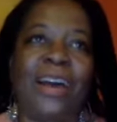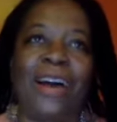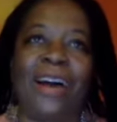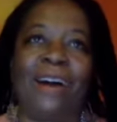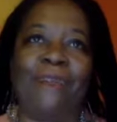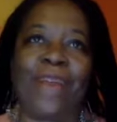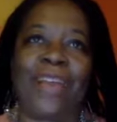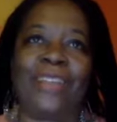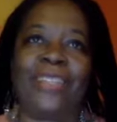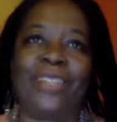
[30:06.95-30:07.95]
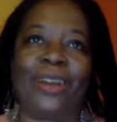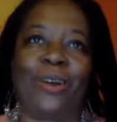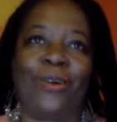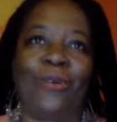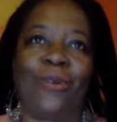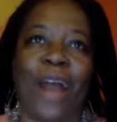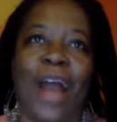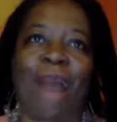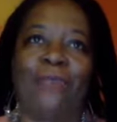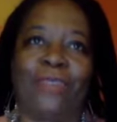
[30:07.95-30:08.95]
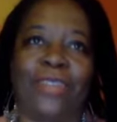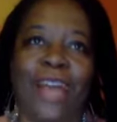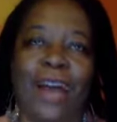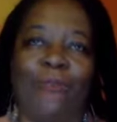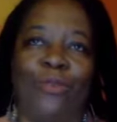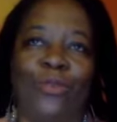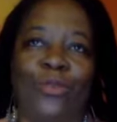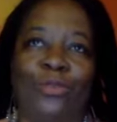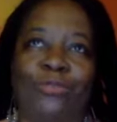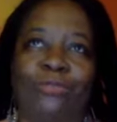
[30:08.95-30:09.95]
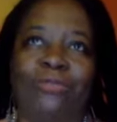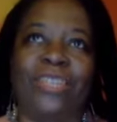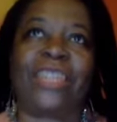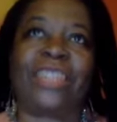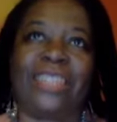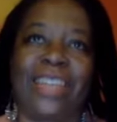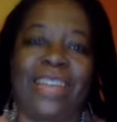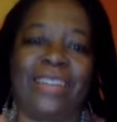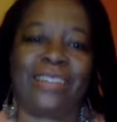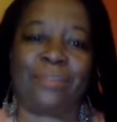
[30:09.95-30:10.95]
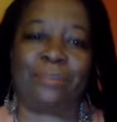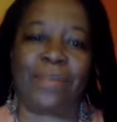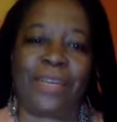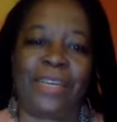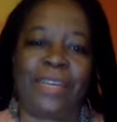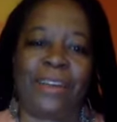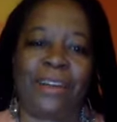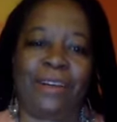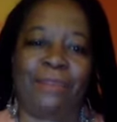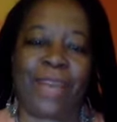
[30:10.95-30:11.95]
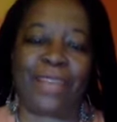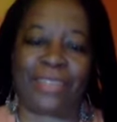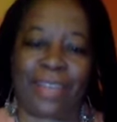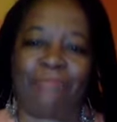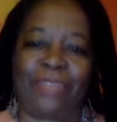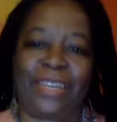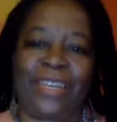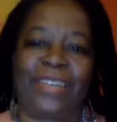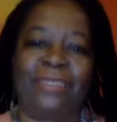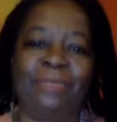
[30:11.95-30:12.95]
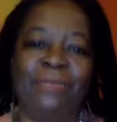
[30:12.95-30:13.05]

um, and so I was I was just elated to be um, accepted,